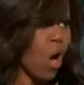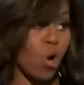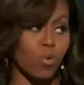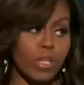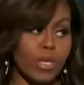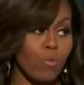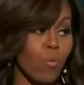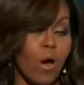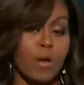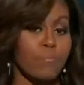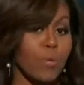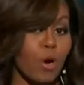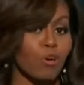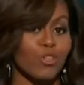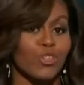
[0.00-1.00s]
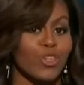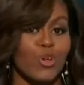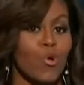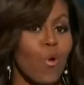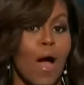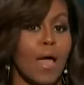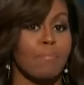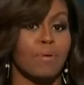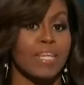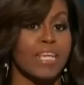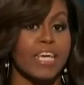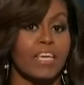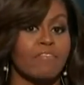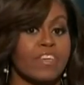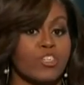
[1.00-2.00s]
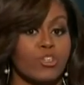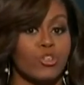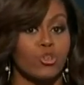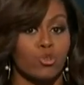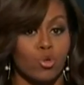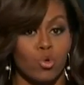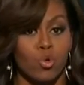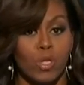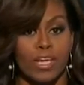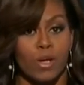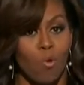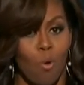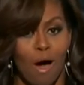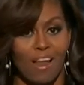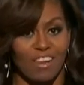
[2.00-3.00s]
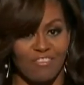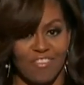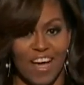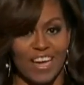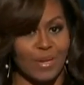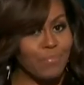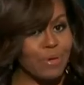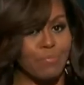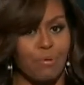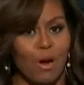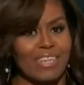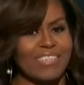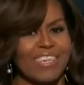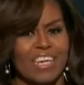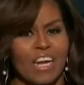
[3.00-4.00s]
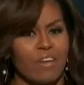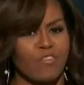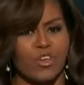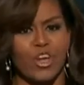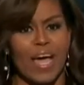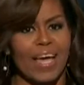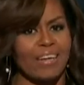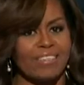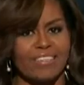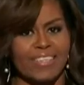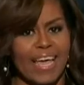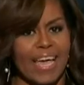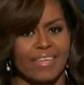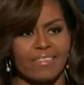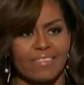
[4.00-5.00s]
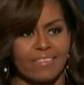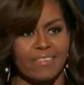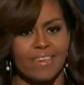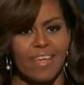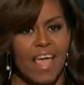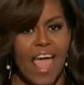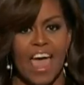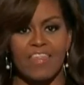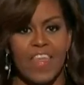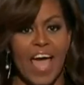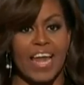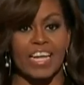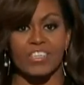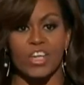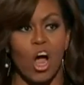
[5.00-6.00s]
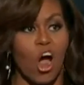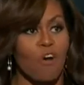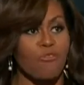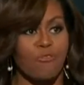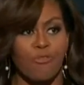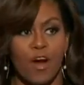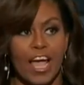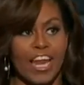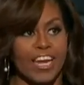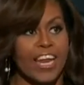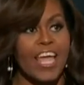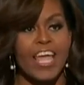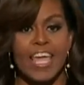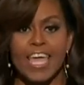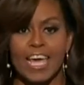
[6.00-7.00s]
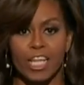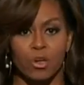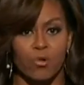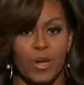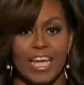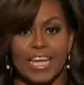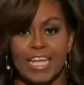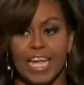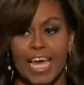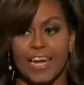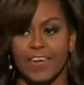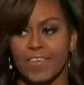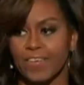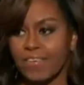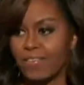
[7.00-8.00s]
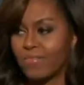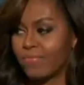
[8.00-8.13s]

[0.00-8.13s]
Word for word: Only one person who I believe is truly qualified to be president of the United States, and that is our friend Hillary Clinton.